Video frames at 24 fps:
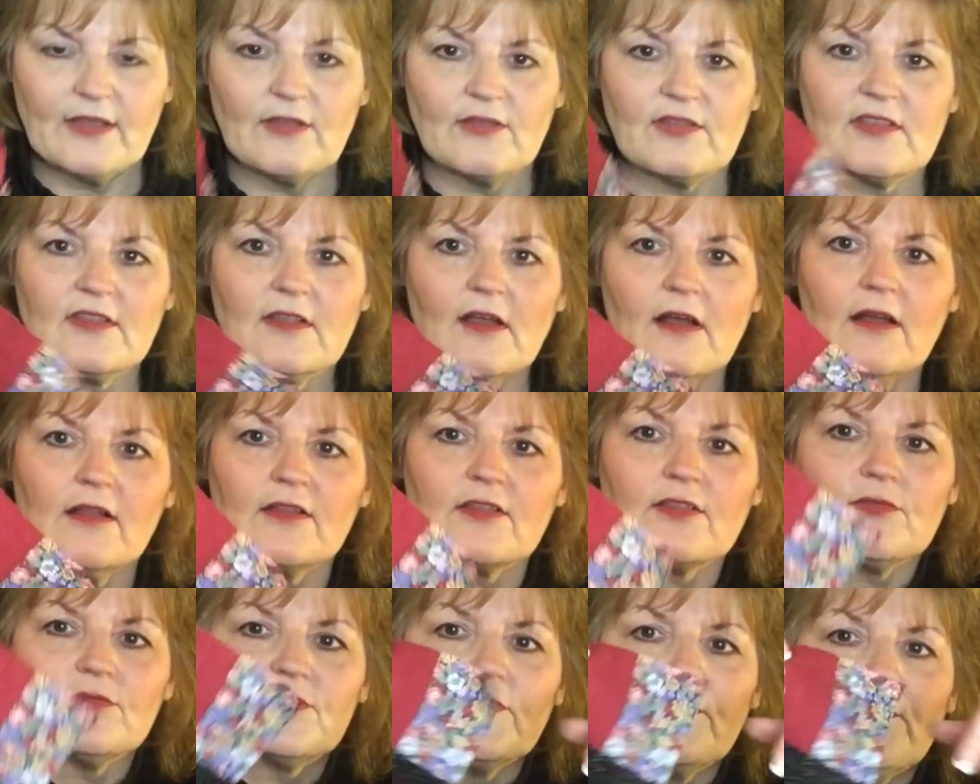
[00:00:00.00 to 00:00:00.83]
You start
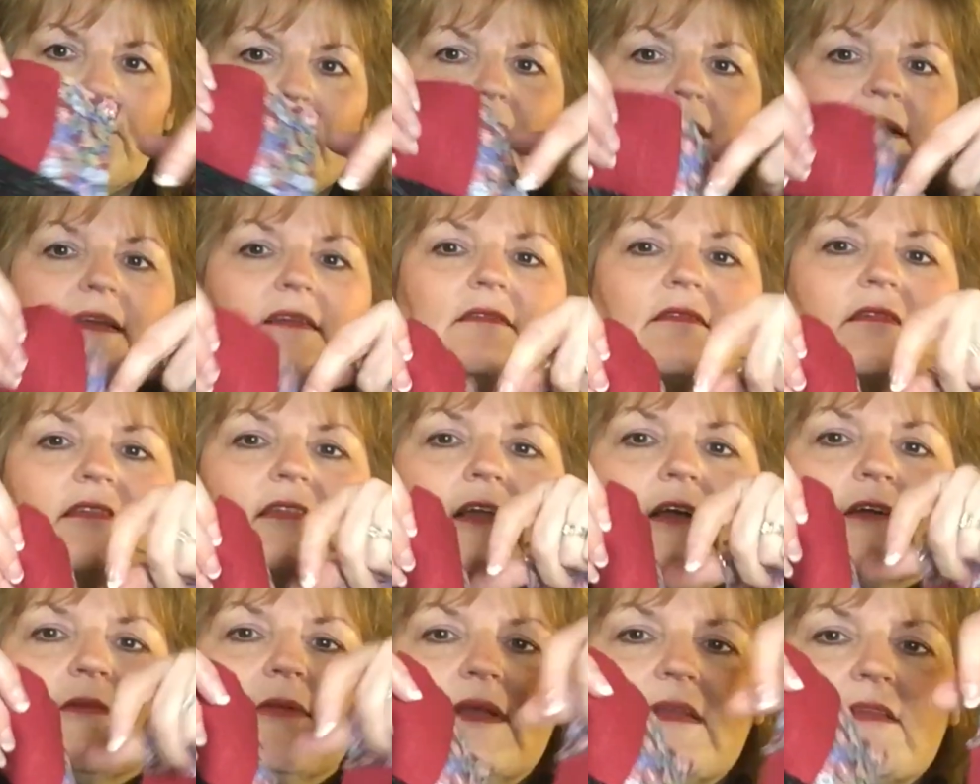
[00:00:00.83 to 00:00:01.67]
sort of by
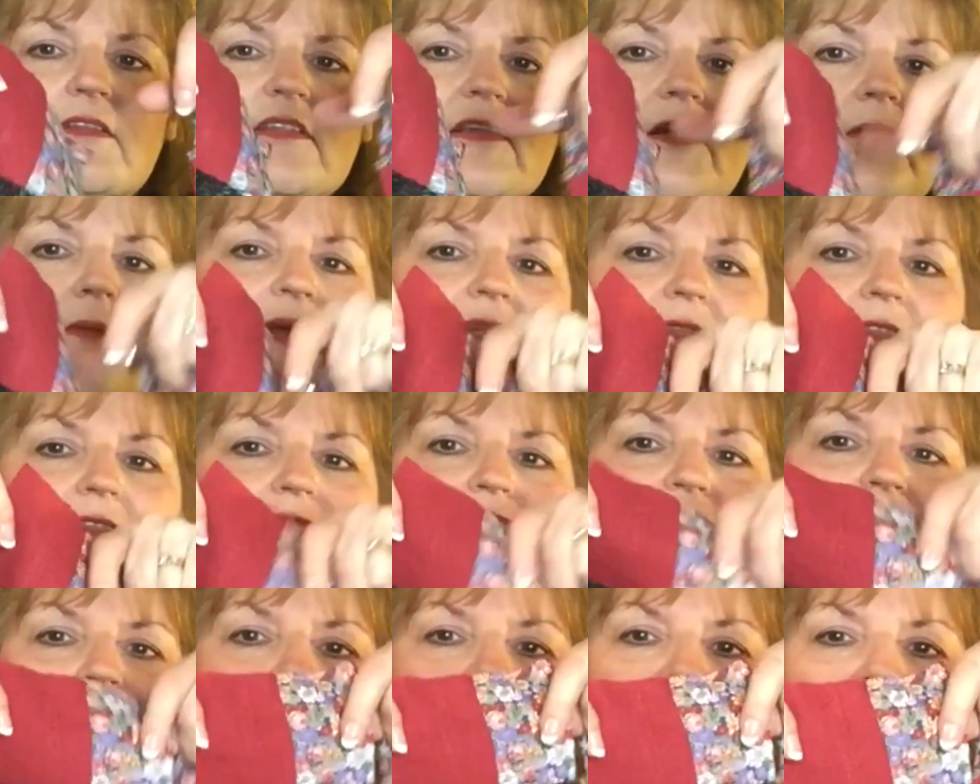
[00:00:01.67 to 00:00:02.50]
sewing
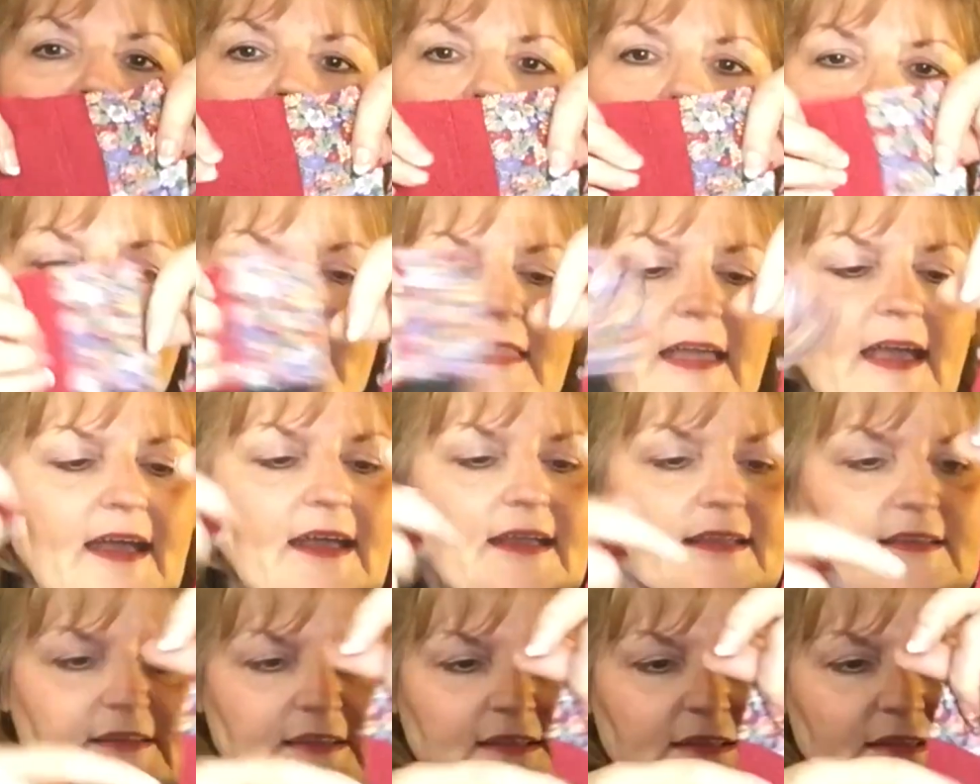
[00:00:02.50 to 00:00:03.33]
strips like
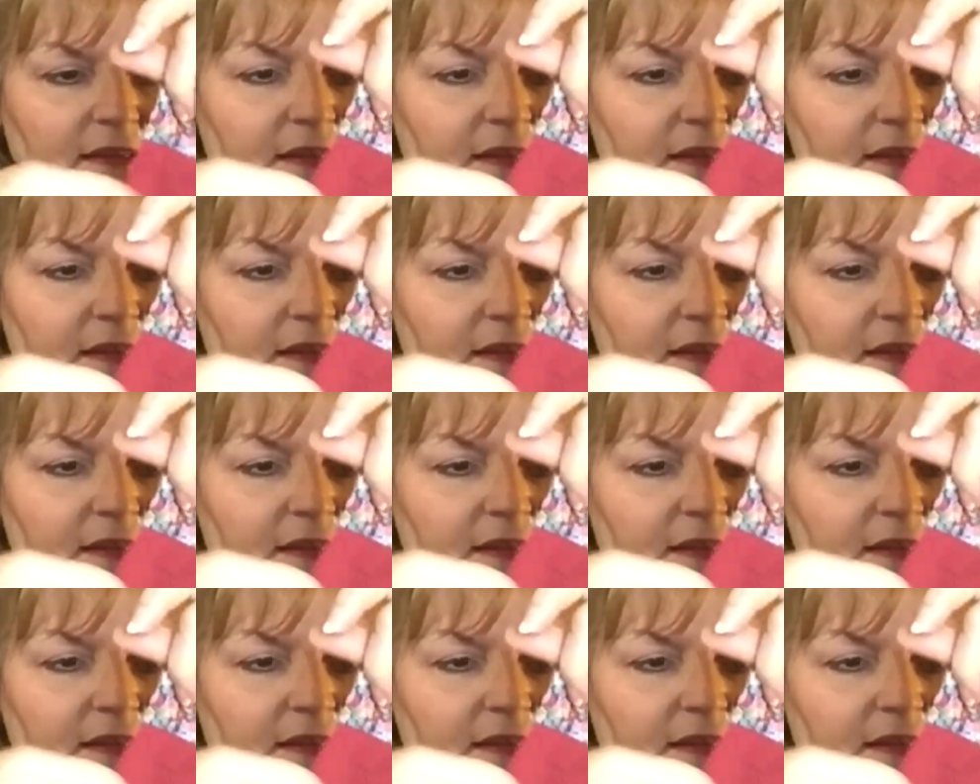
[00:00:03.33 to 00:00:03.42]
that,